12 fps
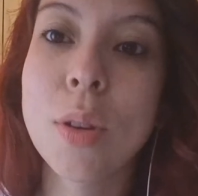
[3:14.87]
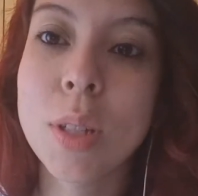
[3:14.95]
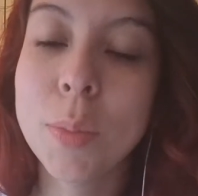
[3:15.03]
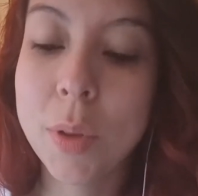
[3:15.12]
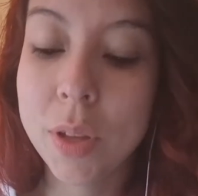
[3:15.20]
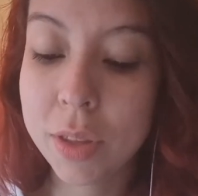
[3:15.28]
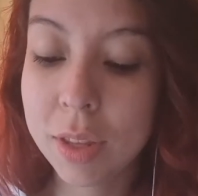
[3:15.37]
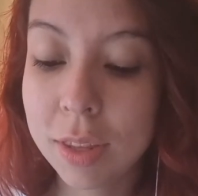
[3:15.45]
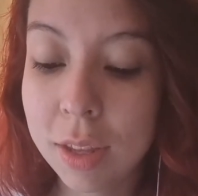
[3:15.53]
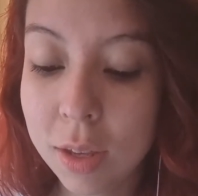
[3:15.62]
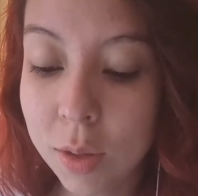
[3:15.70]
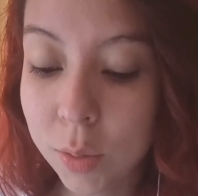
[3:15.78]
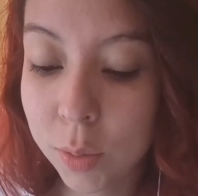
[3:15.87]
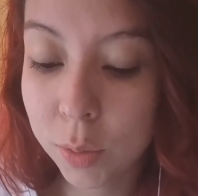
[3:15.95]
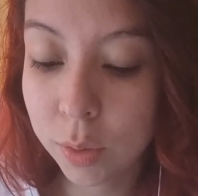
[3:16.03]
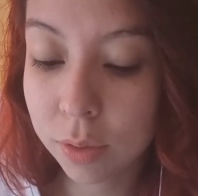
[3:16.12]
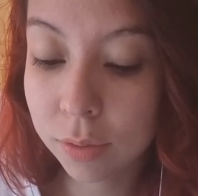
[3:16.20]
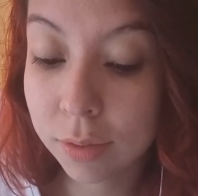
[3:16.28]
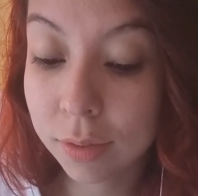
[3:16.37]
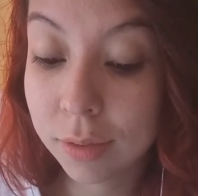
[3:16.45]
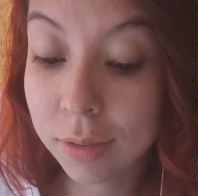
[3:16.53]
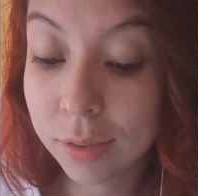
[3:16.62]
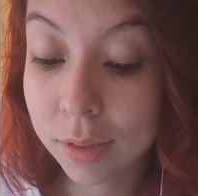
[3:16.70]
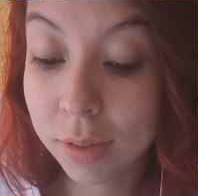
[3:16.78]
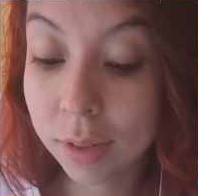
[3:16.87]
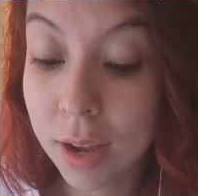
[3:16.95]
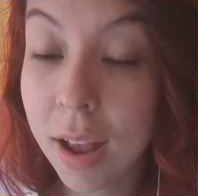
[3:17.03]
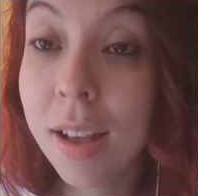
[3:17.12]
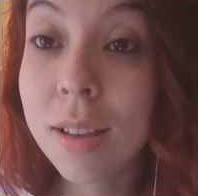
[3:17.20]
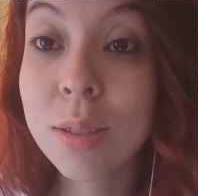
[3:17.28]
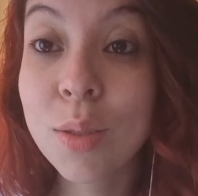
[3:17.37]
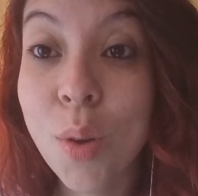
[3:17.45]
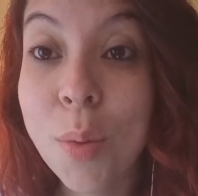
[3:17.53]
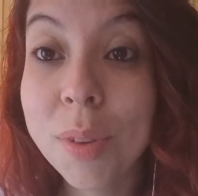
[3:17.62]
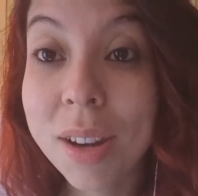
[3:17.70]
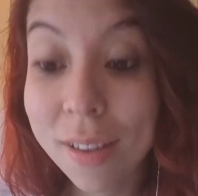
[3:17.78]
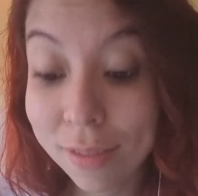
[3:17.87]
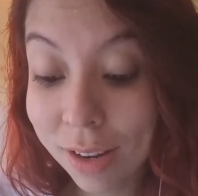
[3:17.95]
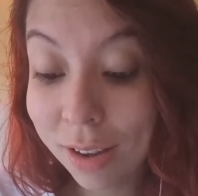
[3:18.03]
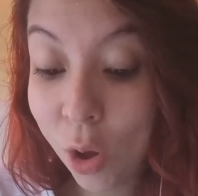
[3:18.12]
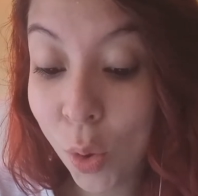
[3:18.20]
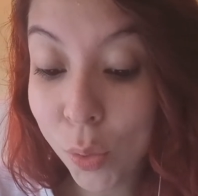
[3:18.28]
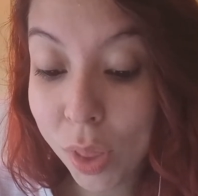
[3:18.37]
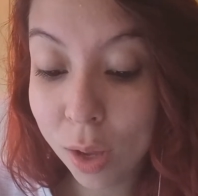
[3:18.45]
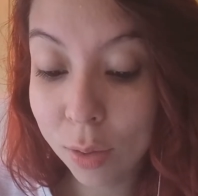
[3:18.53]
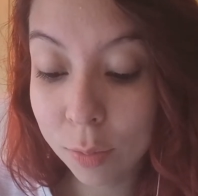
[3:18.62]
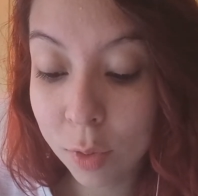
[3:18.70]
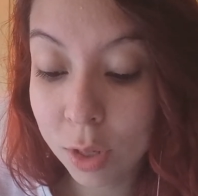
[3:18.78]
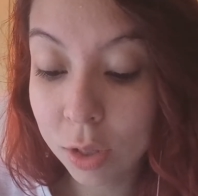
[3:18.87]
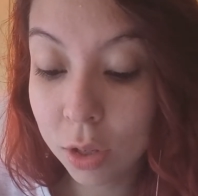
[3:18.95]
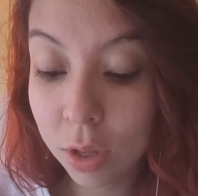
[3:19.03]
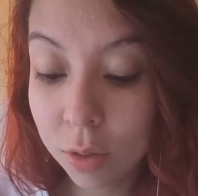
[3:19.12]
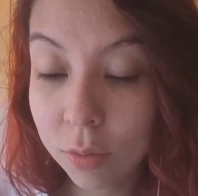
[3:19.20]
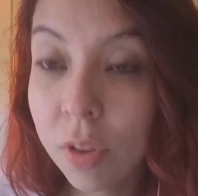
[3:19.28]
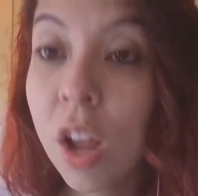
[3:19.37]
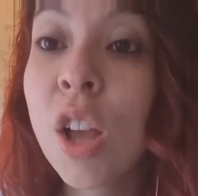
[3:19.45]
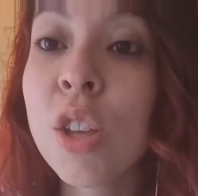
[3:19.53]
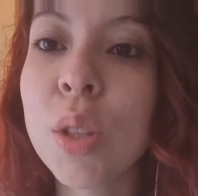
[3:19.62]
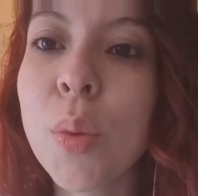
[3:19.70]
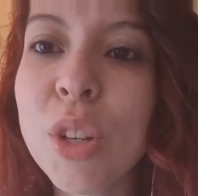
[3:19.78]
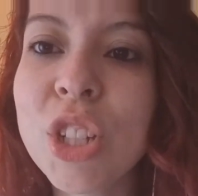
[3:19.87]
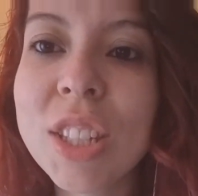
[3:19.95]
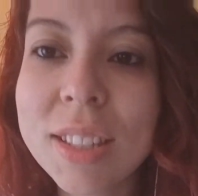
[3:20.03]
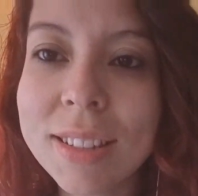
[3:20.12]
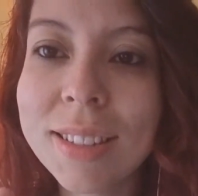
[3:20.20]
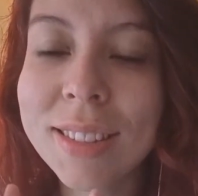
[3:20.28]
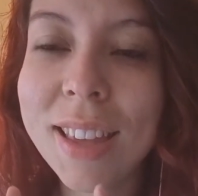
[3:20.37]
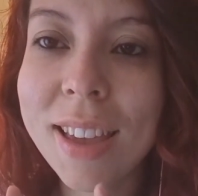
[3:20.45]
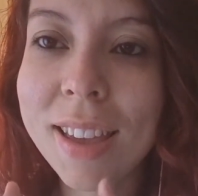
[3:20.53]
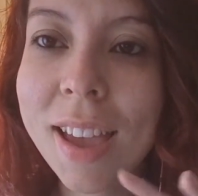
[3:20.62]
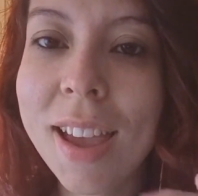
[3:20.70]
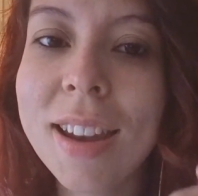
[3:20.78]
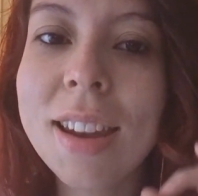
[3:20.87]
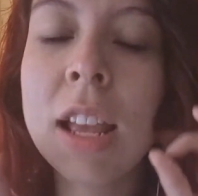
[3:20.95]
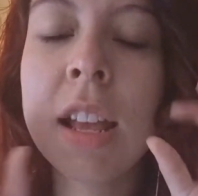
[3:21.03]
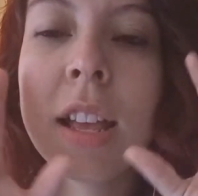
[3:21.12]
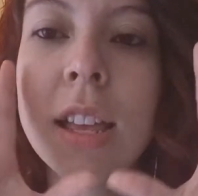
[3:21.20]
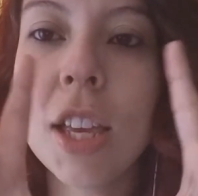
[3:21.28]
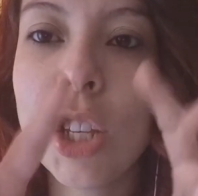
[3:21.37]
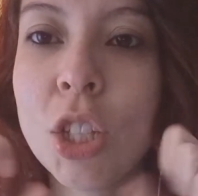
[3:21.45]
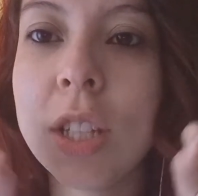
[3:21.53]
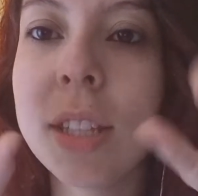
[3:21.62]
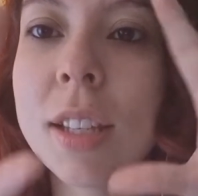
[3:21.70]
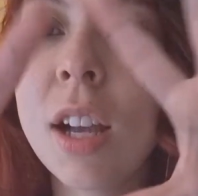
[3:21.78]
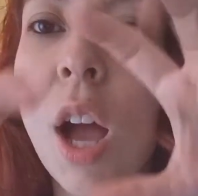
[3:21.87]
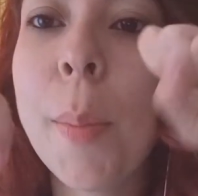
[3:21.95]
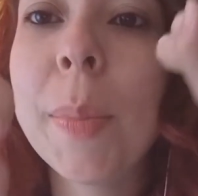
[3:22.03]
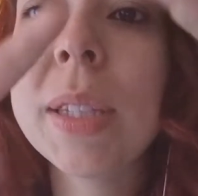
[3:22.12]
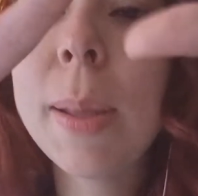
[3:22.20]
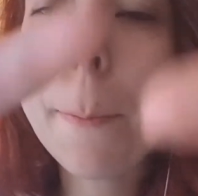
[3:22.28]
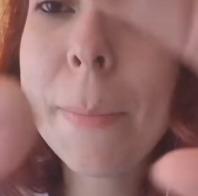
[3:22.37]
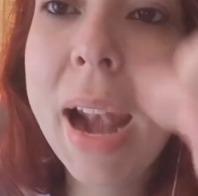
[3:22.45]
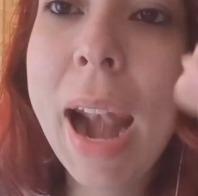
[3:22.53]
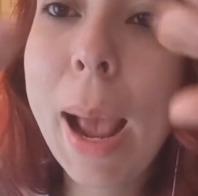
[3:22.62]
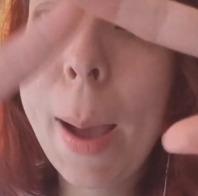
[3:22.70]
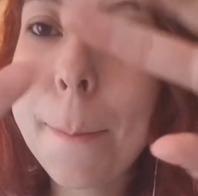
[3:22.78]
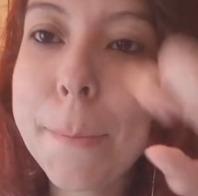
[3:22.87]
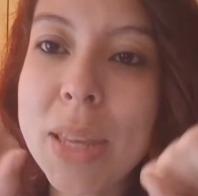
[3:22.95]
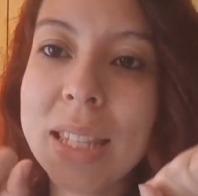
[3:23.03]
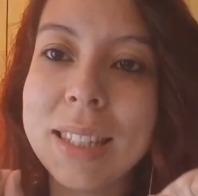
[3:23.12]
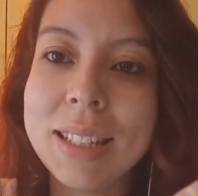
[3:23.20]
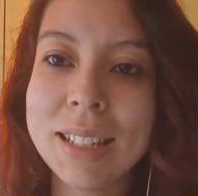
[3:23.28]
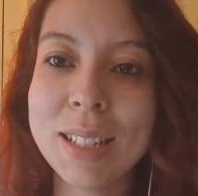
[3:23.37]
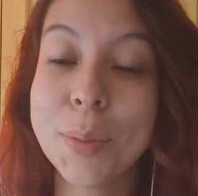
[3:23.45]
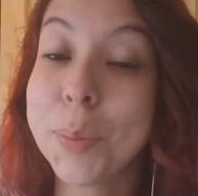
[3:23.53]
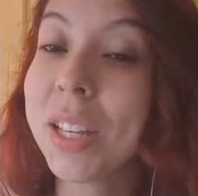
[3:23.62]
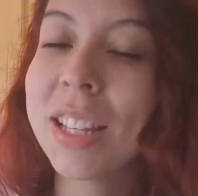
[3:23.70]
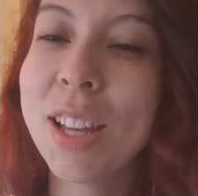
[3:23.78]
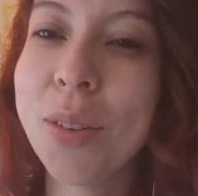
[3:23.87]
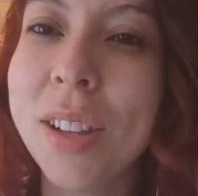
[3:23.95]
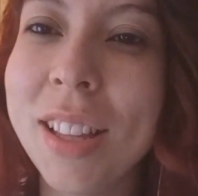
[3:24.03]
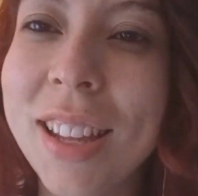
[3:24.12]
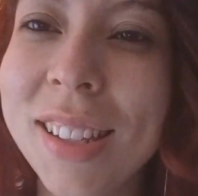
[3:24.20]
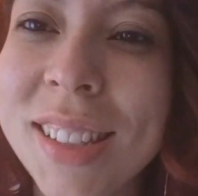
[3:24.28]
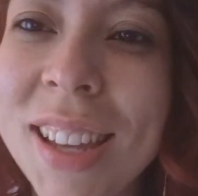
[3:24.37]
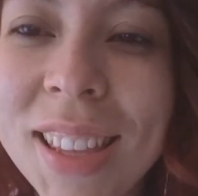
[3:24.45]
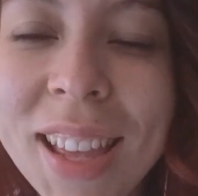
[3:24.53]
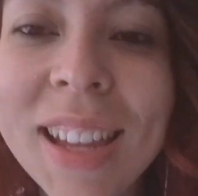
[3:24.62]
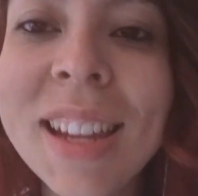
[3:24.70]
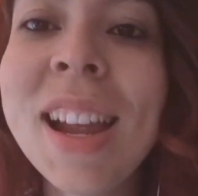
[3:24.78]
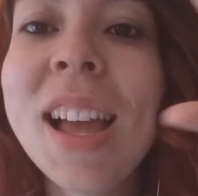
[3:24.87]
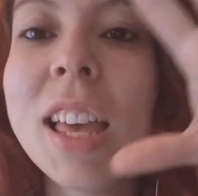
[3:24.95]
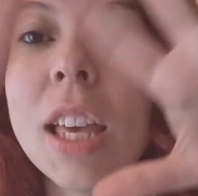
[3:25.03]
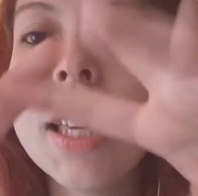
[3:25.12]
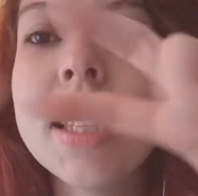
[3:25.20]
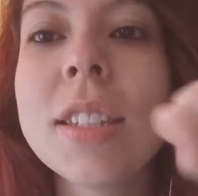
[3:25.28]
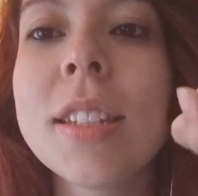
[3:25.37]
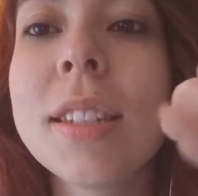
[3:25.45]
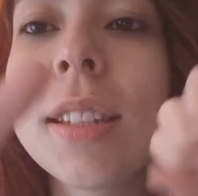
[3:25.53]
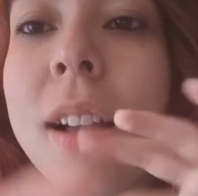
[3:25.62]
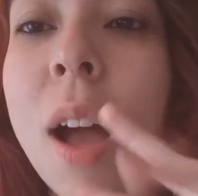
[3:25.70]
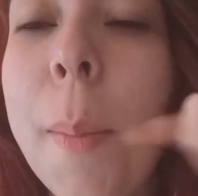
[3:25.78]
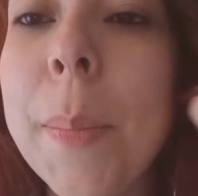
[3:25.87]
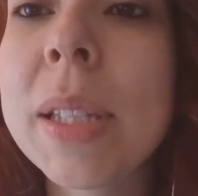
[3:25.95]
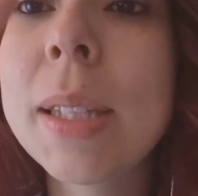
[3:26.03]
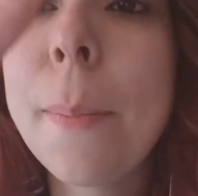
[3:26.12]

spell that they used. So I'm gonna have to owe that one to you. So we're just gonna say again, it's the capita malaca mystica, because I really like saying that. It's the capita